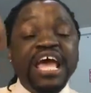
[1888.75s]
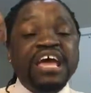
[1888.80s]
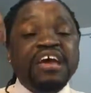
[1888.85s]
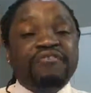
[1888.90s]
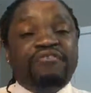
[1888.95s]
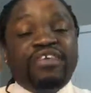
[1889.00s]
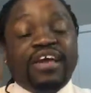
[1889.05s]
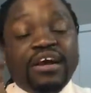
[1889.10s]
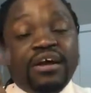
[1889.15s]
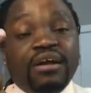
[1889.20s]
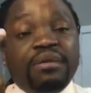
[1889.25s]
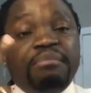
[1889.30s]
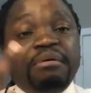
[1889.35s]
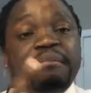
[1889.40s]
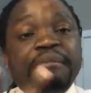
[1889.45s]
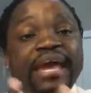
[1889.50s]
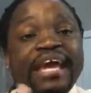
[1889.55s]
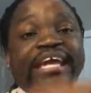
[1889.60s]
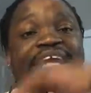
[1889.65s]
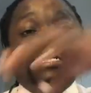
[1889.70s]
If they're going to be
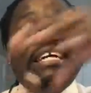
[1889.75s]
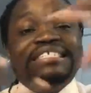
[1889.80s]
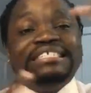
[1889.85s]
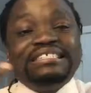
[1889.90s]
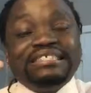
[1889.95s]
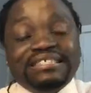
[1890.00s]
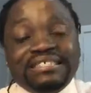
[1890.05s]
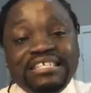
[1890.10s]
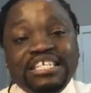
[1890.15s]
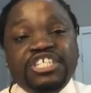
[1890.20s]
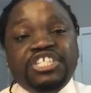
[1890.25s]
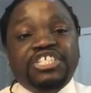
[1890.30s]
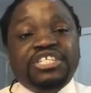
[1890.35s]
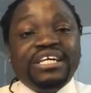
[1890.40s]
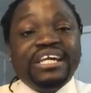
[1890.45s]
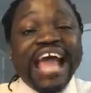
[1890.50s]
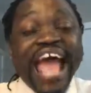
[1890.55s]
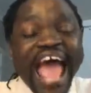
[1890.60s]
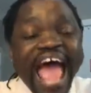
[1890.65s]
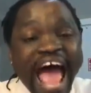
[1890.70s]
making a
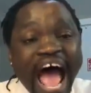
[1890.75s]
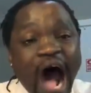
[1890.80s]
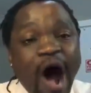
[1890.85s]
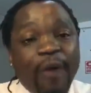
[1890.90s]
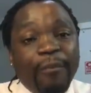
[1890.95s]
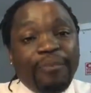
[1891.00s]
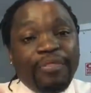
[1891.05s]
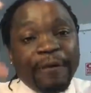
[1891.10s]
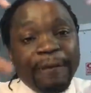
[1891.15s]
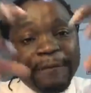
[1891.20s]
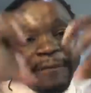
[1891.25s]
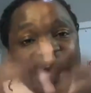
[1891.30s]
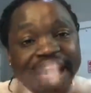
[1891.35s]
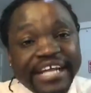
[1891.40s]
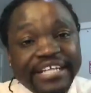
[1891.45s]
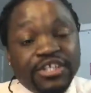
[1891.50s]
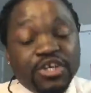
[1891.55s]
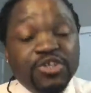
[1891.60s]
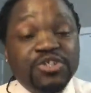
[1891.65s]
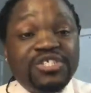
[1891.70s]
decision, help them
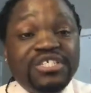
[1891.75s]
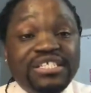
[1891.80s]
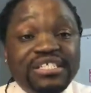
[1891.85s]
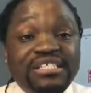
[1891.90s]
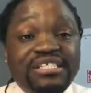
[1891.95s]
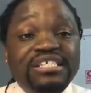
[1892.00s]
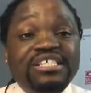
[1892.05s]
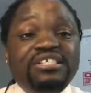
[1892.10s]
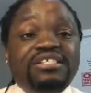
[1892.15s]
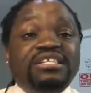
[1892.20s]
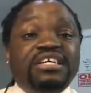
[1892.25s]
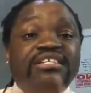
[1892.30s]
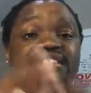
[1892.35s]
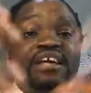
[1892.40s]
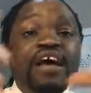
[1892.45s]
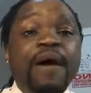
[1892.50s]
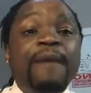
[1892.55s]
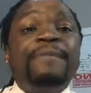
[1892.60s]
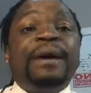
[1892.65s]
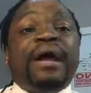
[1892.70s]
make those decisions
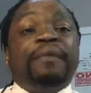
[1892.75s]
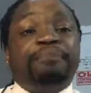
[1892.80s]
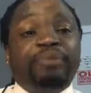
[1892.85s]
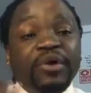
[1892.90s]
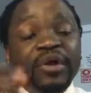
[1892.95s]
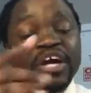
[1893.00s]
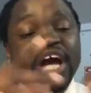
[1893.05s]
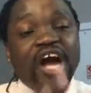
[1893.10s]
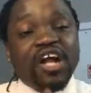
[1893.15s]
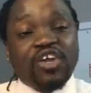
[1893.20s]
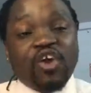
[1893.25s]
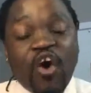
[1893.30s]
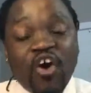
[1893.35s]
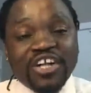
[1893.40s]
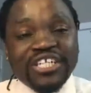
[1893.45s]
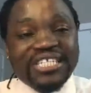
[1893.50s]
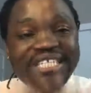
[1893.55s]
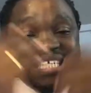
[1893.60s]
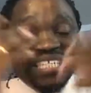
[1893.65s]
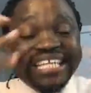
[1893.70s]
by putting out
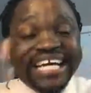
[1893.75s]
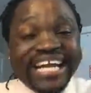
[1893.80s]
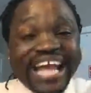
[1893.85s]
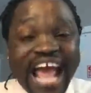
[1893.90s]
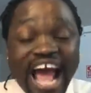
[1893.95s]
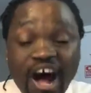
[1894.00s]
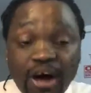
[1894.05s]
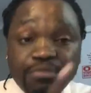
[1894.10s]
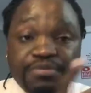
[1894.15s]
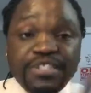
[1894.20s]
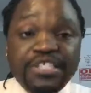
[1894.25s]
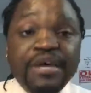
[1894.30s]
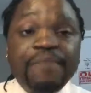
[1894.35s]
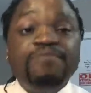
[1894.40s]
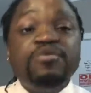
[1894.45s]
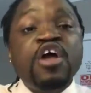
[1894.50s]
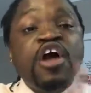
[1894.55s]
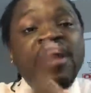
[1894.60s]
content that helps them